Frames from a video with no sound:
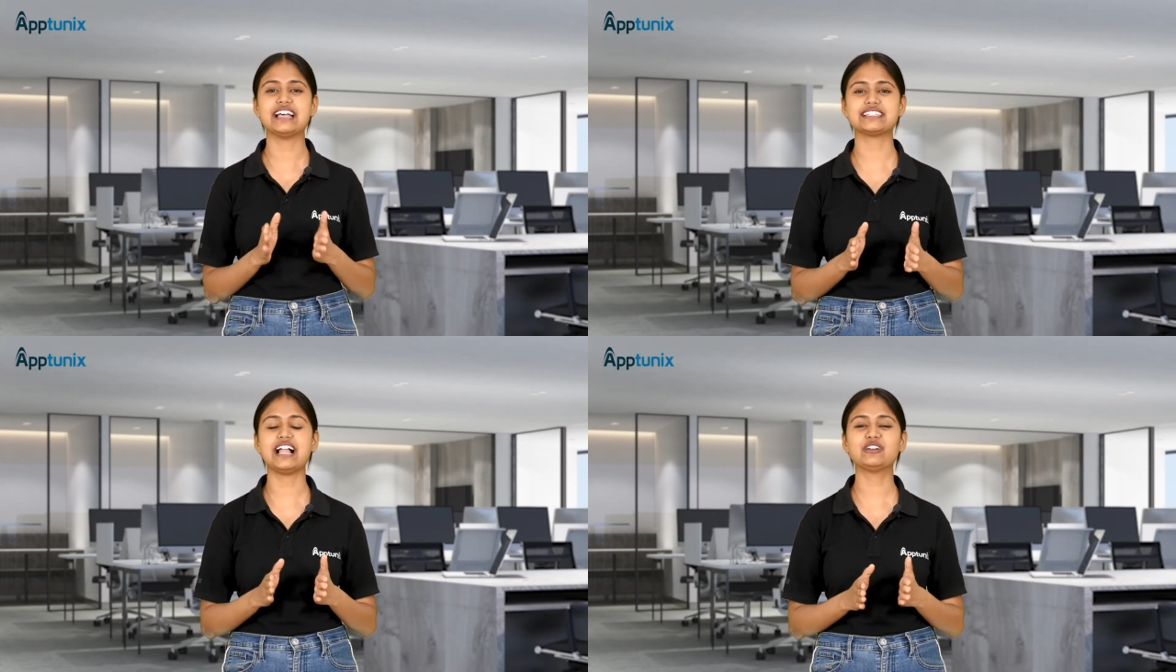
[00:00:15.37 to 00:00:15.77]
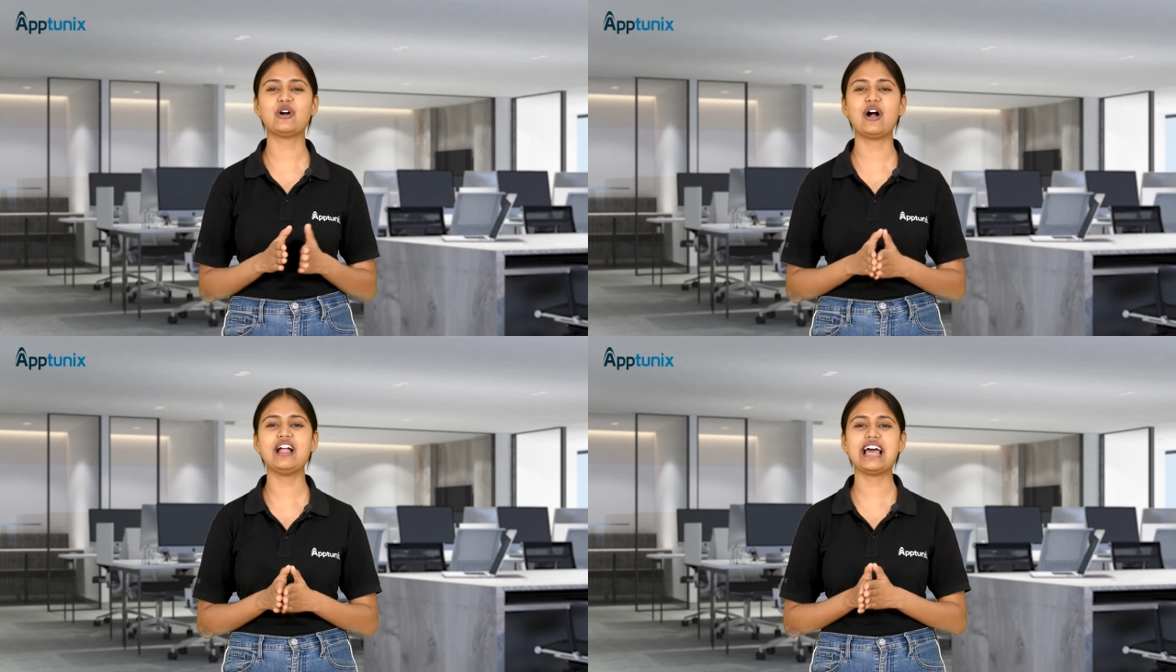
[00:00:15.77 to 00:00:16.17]
As
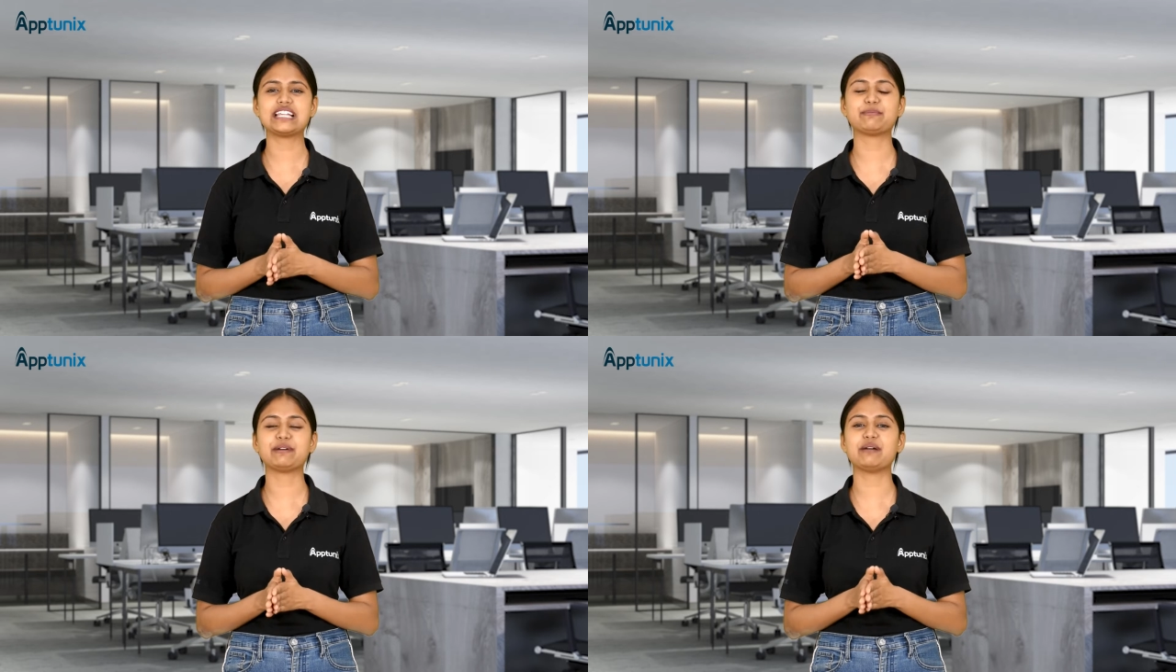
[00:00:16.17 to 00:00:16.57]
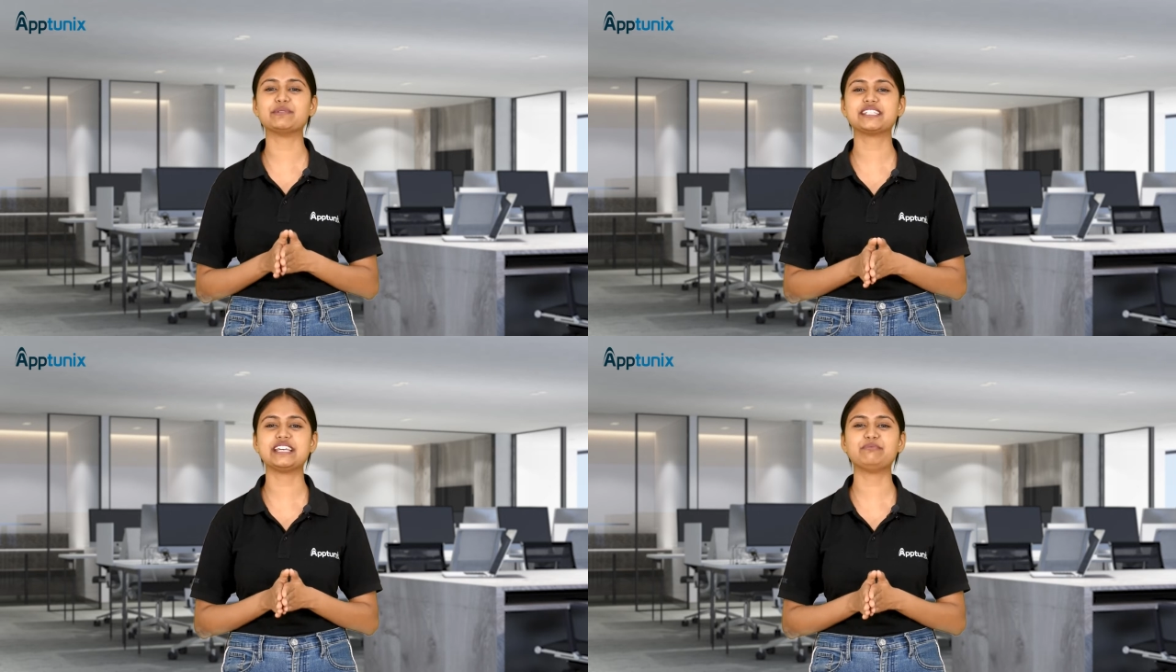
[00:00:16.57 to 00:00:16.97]
alcohol has
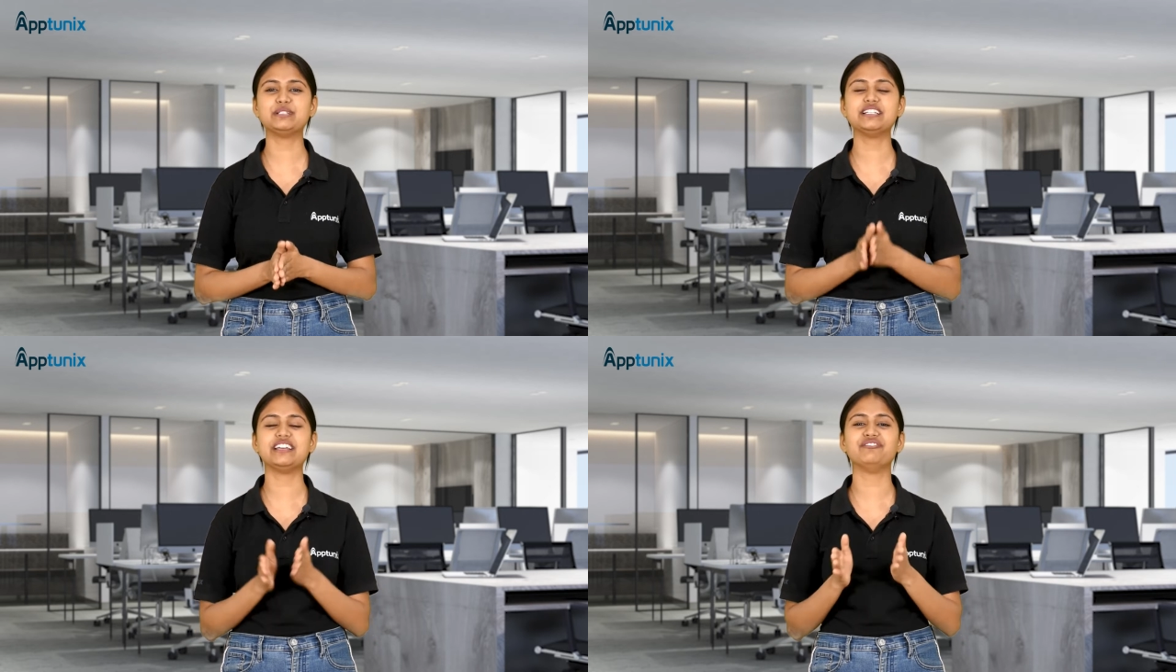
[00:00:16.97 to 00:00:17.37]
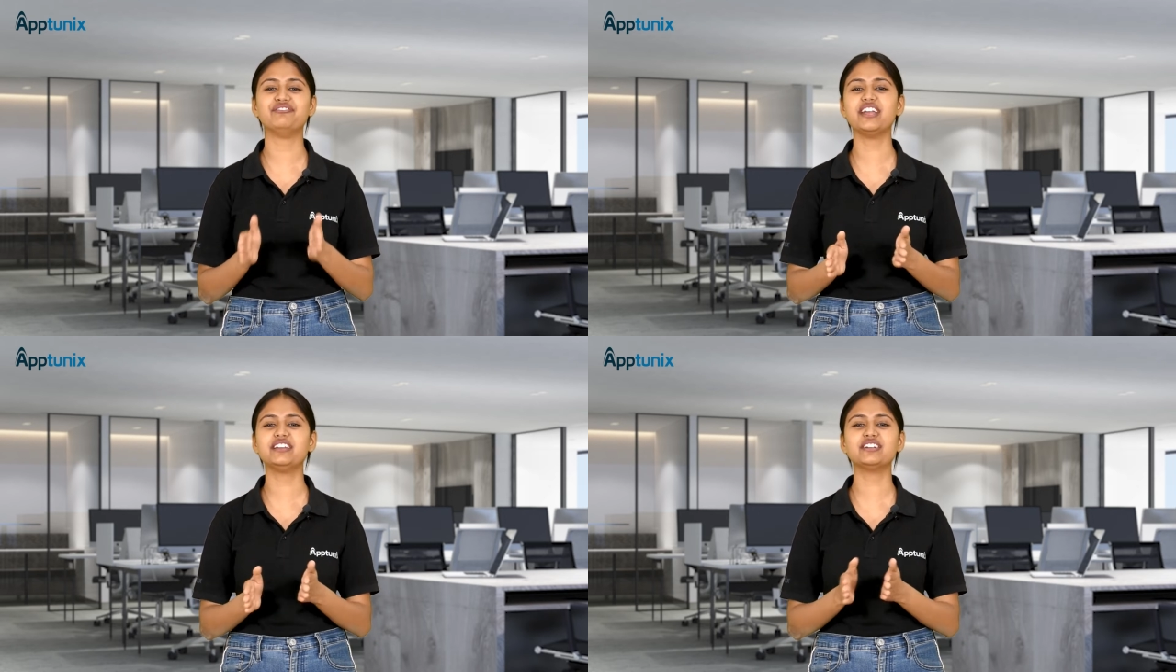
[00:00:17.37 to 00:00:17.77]
become a staple
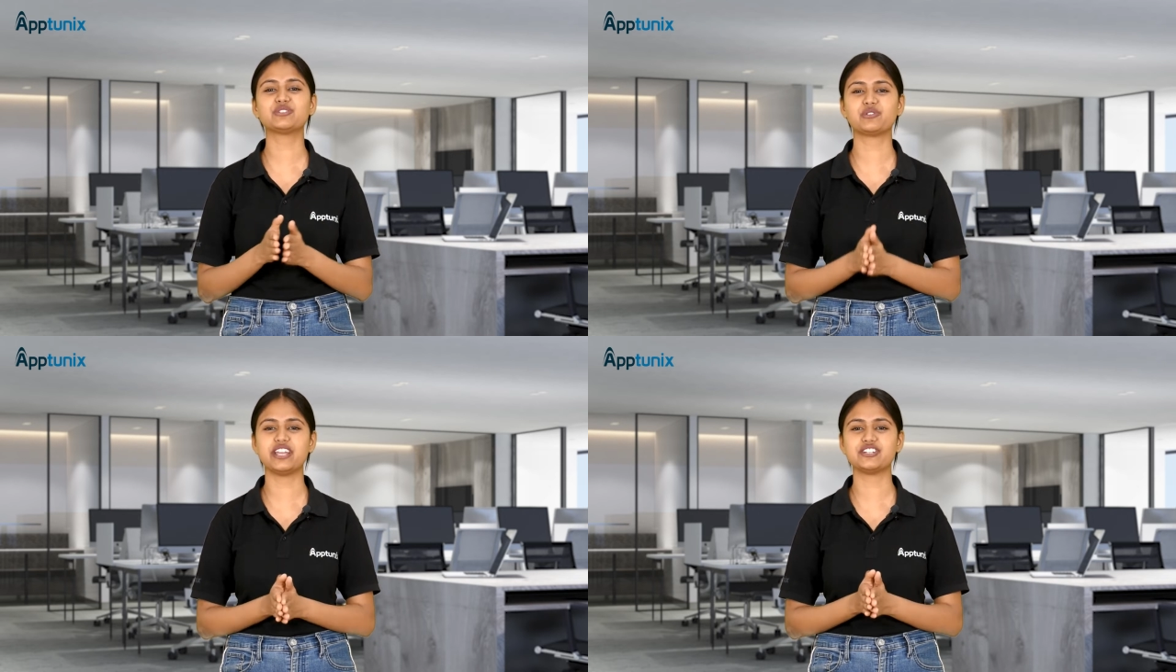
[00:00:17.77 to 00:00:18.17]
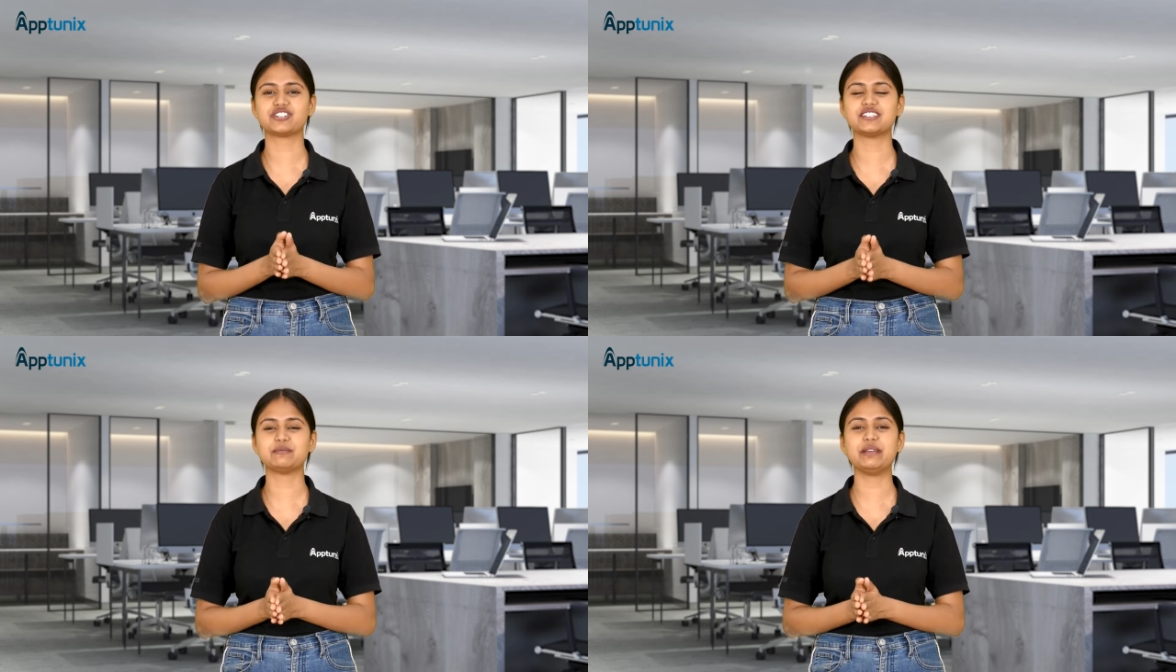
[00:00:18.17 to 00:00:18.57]
in various
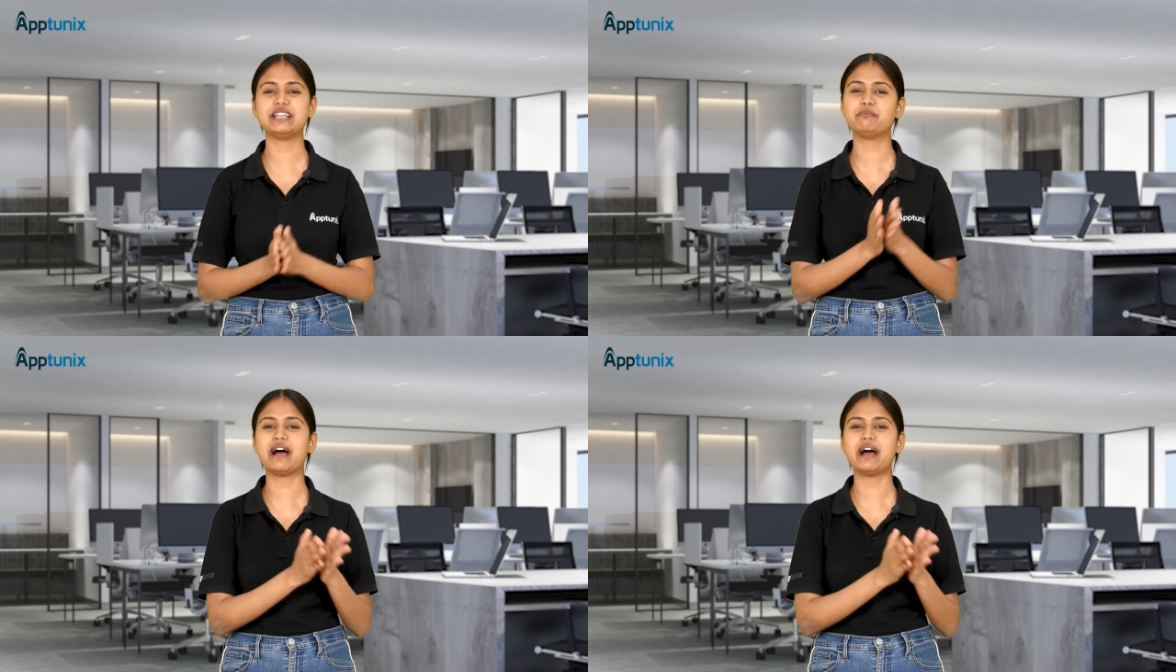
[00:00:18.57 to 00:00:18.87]
occasions, be it